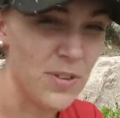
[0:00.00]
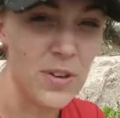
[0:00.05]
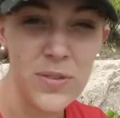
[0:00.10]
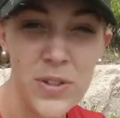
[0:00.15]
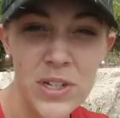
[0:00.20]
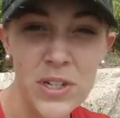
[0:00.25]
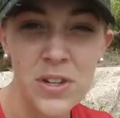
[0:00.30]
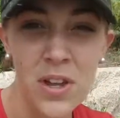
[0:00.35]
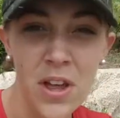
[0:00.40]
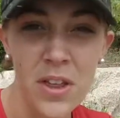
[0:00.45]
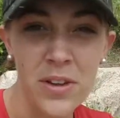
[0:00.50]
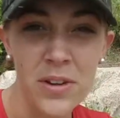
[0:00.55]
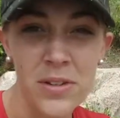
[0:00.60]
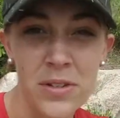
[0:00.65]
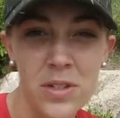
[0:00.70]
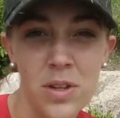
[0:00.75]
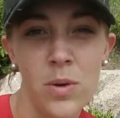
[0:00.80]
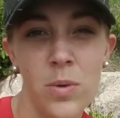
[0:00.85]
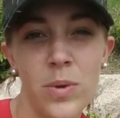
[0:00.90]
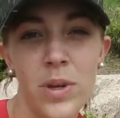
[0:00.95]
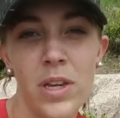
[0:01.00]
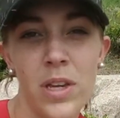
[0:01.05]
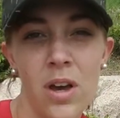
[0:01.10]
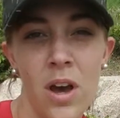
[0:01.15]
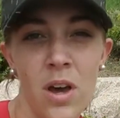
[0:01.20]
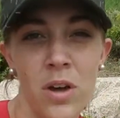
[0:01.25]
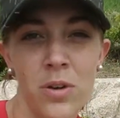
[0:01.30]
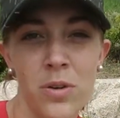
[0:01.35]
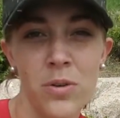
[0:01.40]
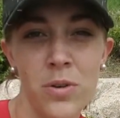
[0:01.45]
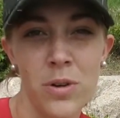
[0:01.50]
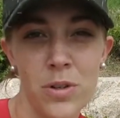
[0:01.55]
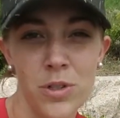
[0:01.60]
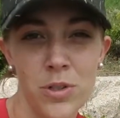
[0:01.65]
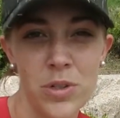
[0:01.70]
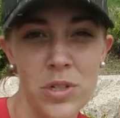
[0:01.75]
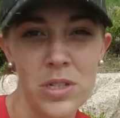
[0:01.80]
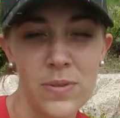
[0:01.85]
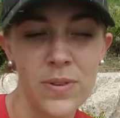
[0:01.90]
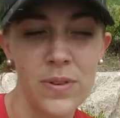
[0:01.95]
$15 a week on
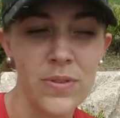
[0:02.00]
groceries,